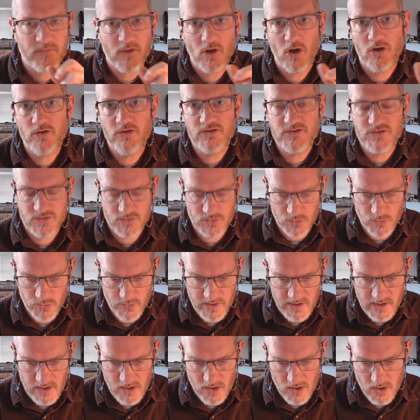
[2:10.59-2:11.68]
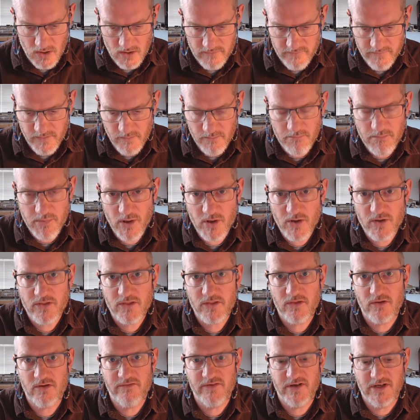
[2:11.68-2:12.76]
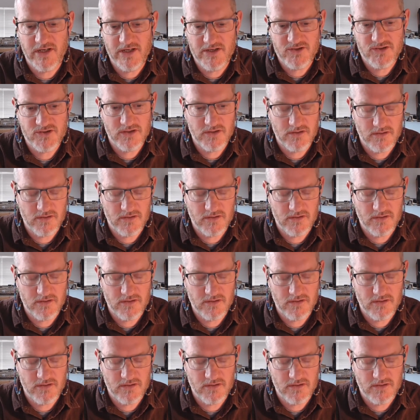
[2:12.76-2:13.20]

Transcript: are the story of the birth of a nation,